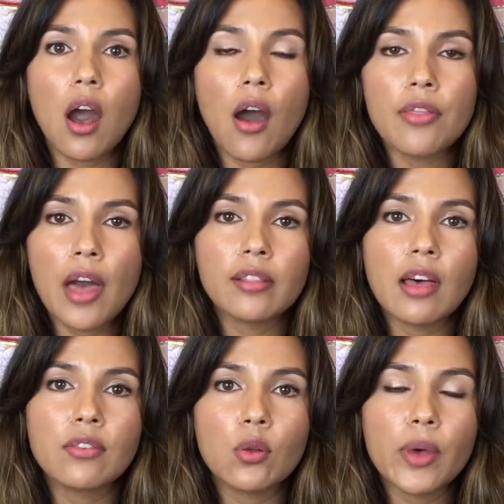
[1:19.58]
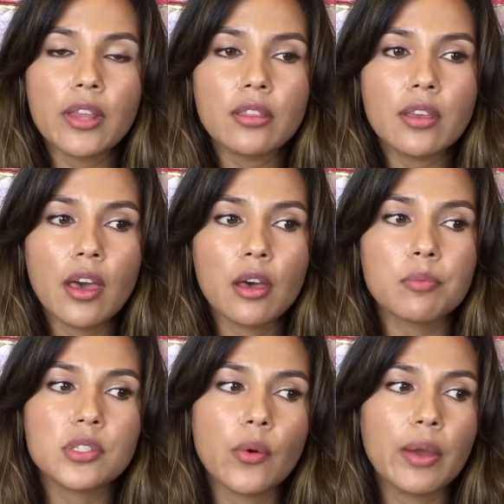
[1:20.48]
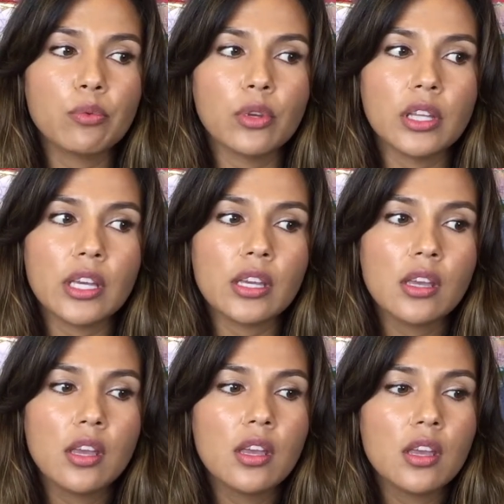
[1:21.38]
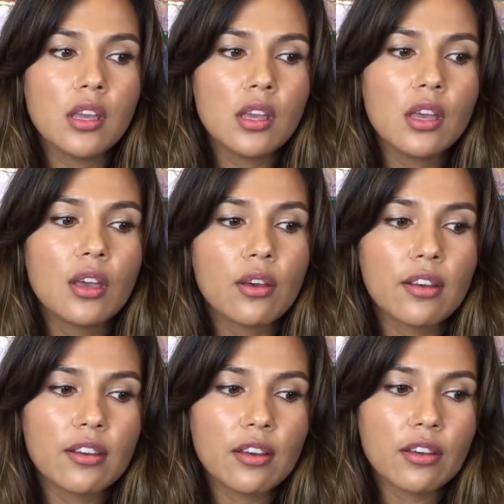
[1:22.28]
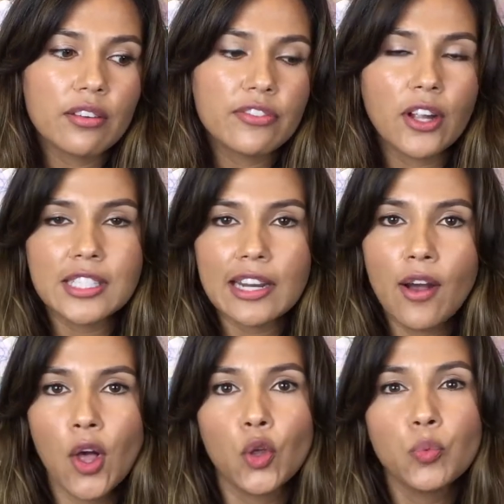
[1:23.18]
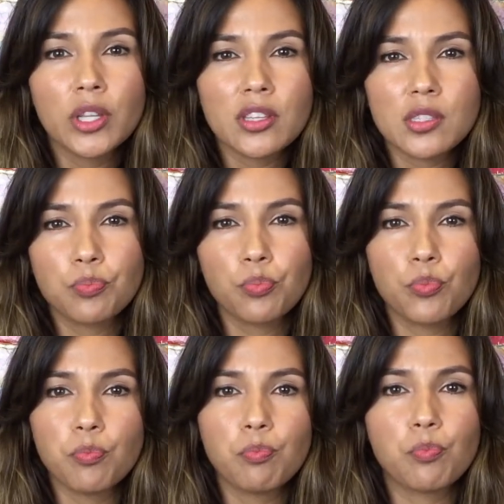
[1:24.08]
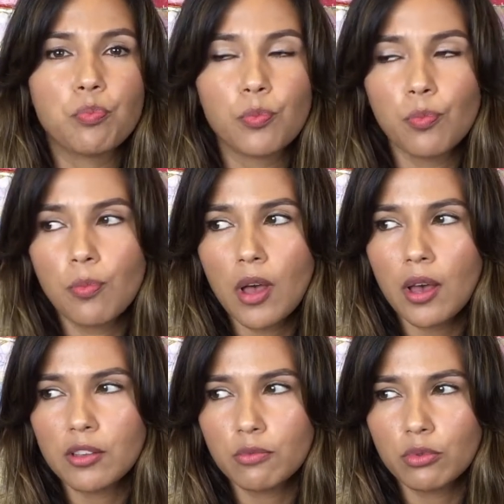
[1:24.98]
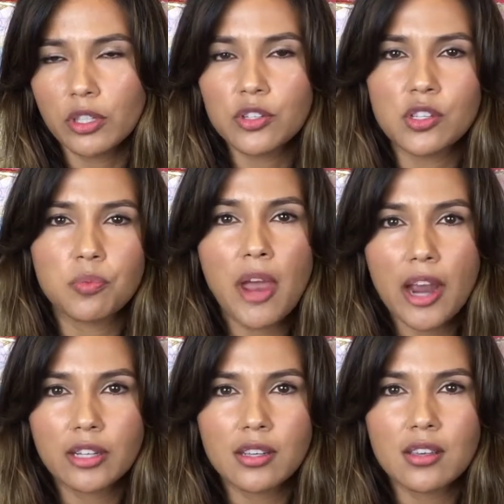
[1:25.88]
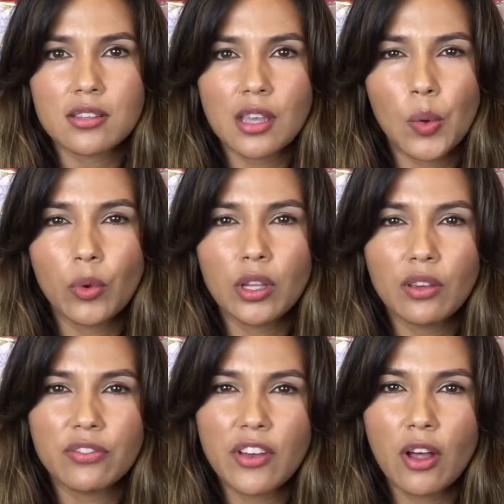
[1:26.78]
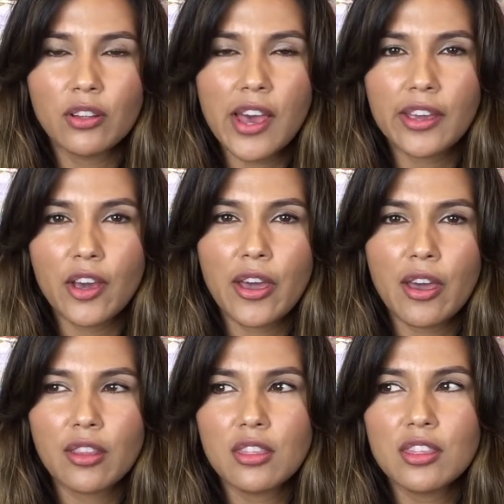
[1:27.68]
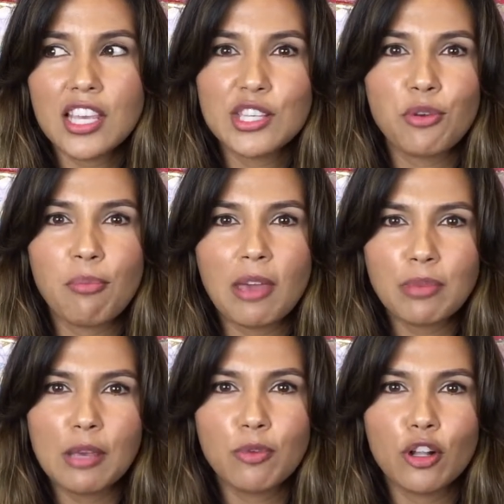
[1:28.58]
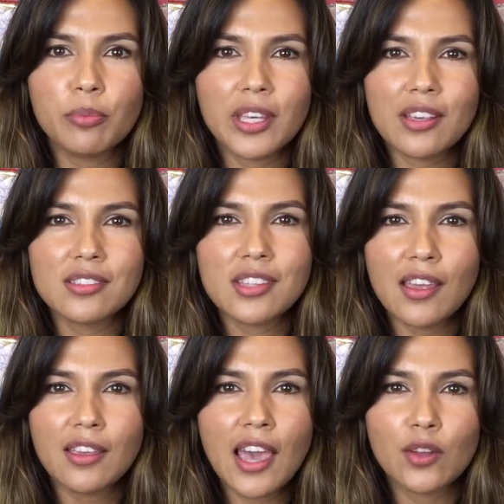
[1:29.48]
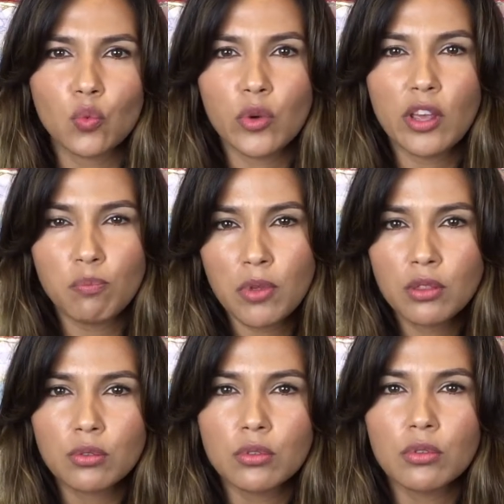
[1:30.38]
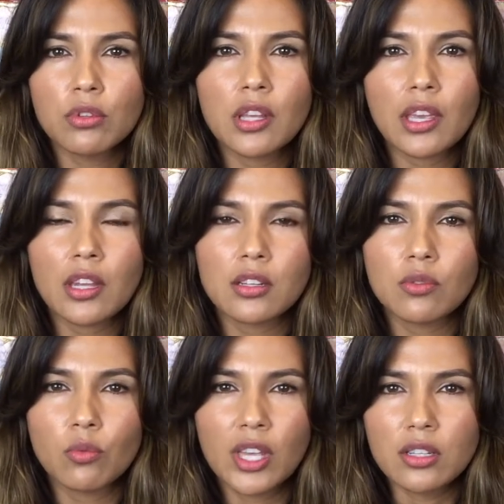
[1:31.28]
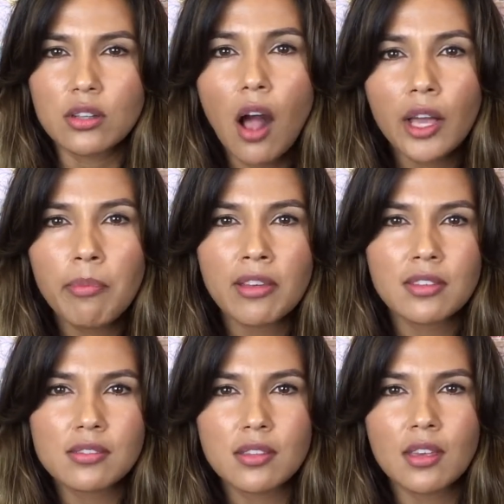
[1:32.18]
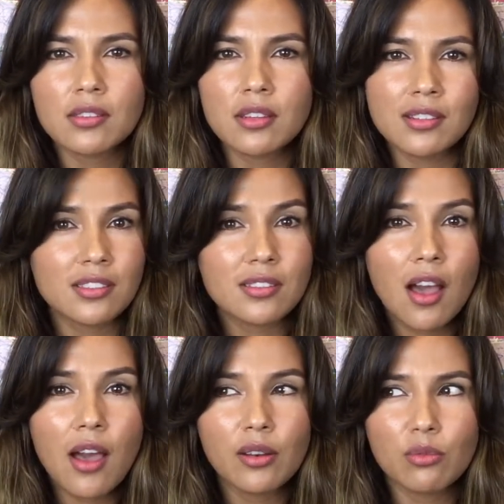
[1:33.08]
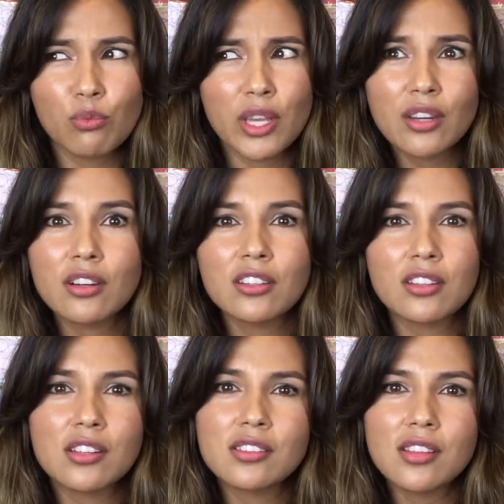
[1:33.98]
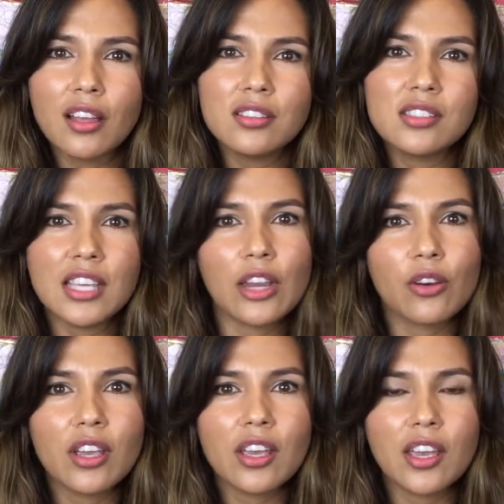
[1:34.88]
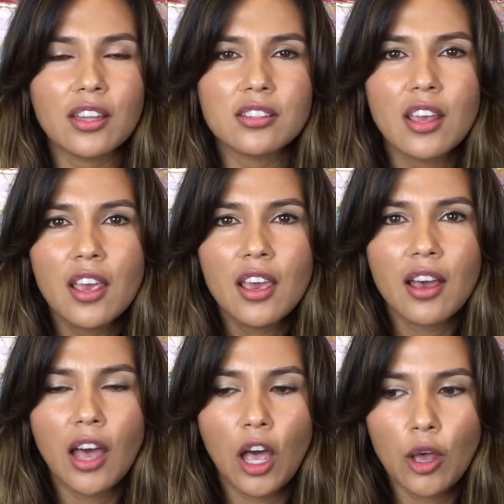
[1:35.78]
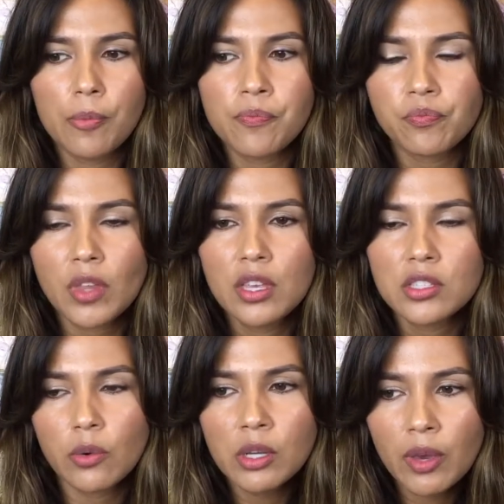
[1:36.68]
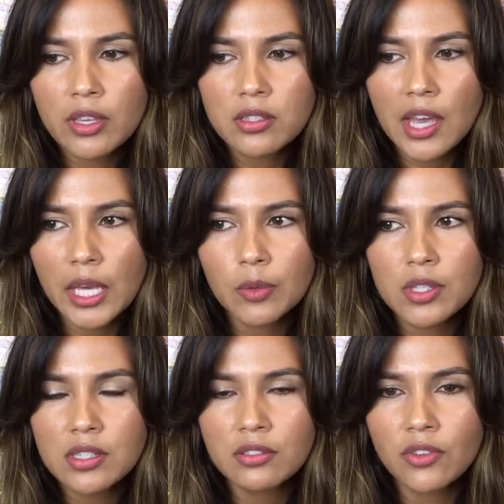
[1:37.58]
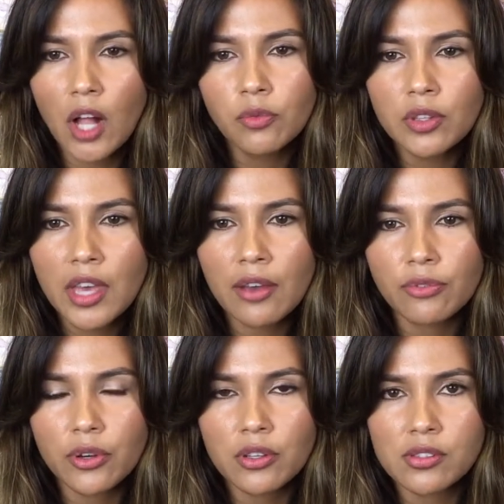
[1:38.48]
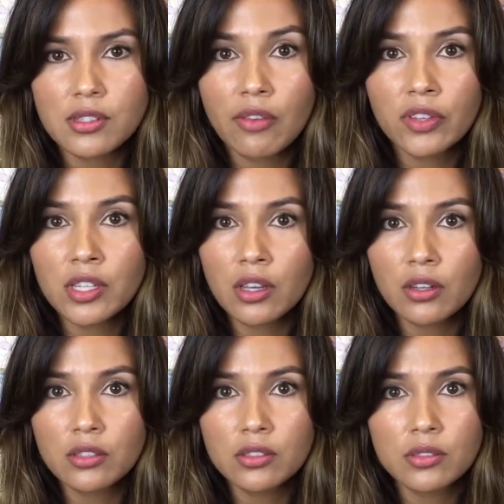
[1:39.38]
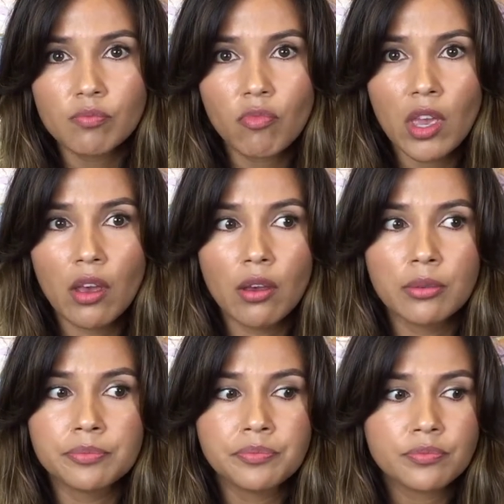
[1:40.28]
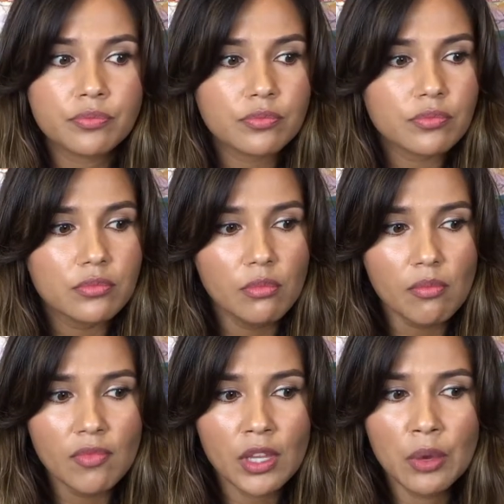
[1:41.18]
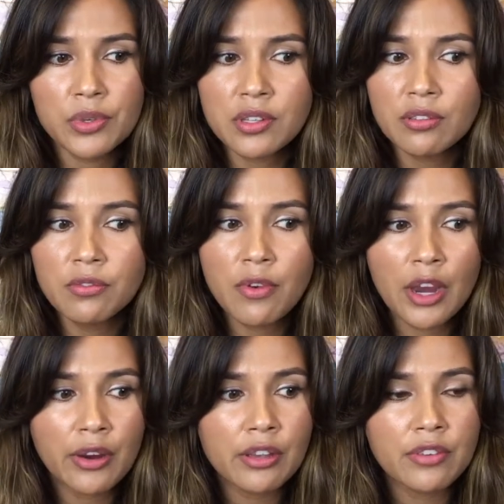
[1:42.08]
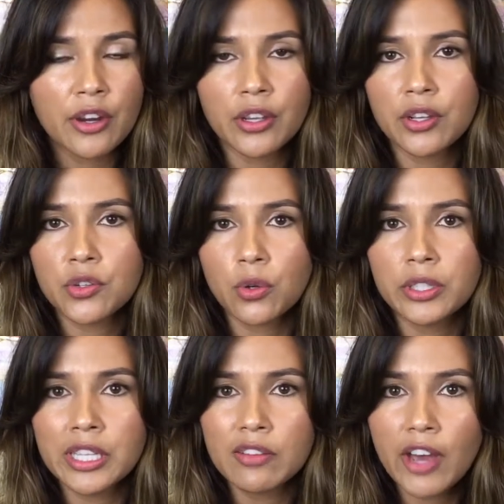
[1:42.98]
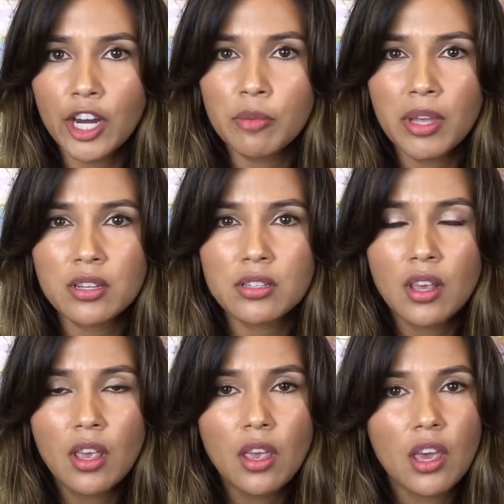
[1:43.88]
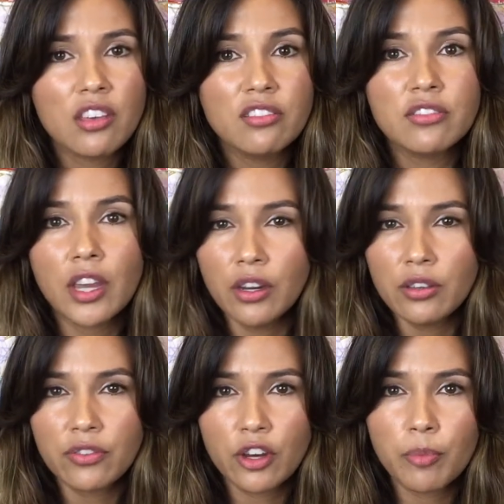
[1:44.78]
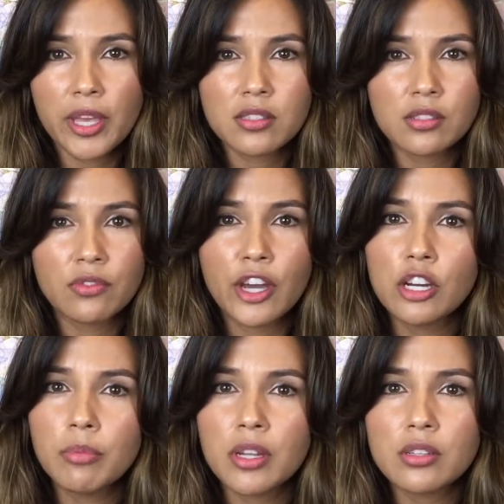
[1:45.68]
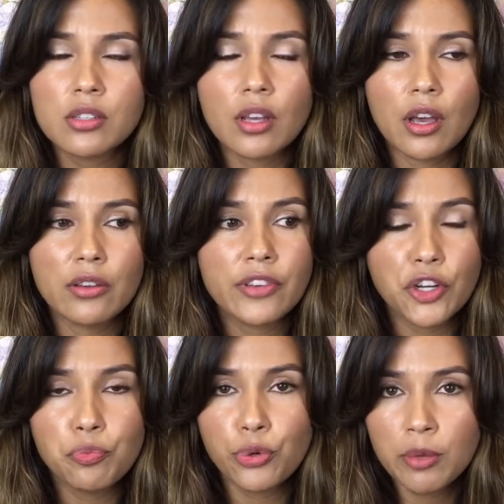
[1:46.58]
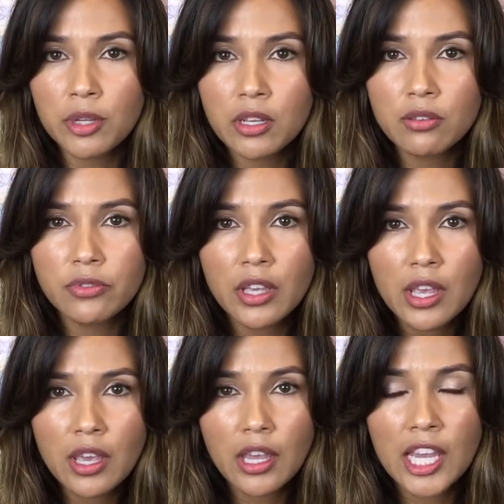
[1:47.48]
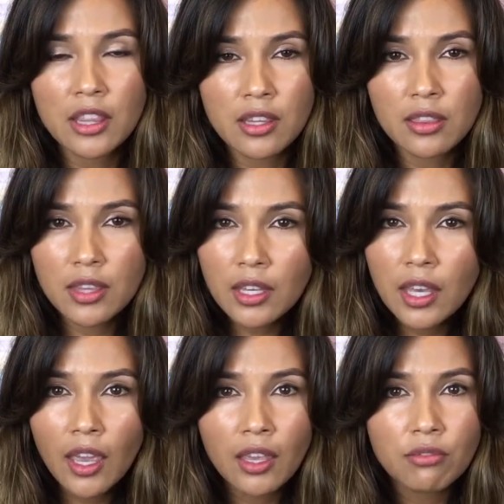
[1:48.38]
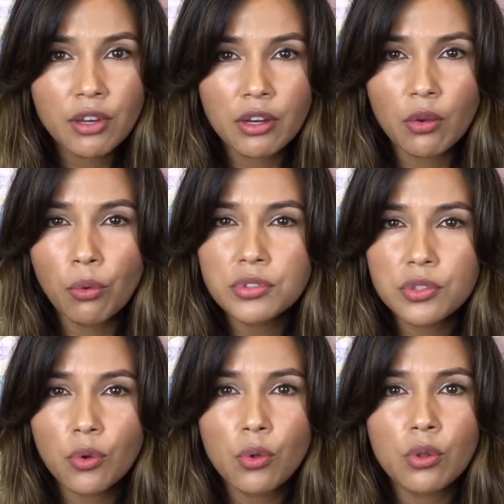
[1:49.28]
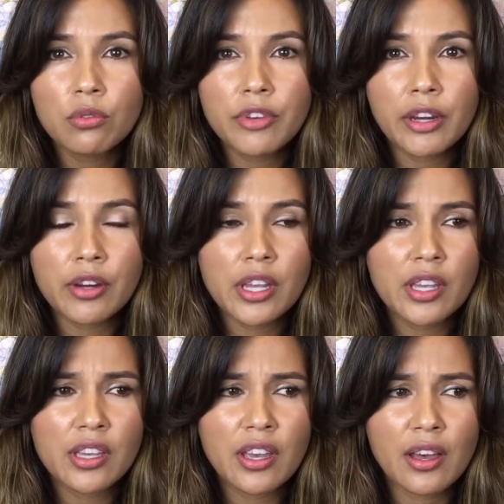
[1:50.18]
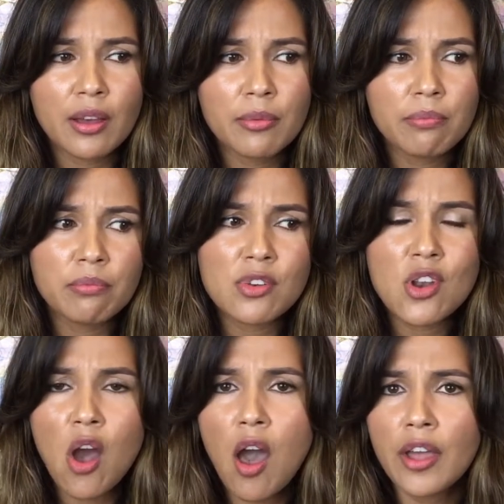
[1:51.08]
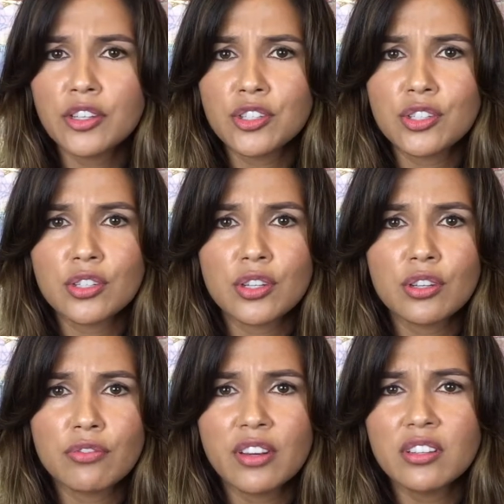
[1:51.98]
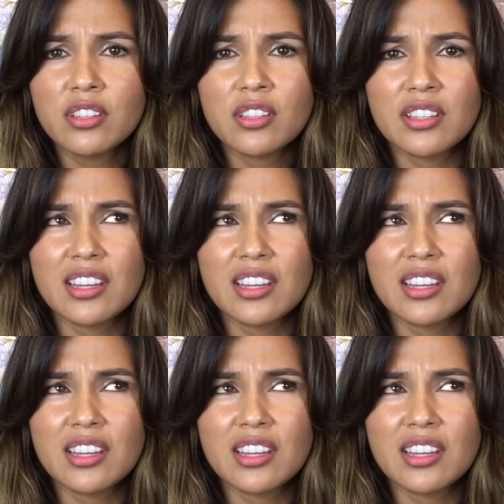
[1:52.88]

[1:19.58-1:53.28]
on that level with. So I really felt at home with this religious practice. I really felt like these are my people because they get what I've been through, and we can talk about these things, and it's not weird and it's not scary. And so anyways, I was involved with that for 7 years. It was a very, very controlling environment, a very fear-based environment, very primitive in the thinking, very old school, very not very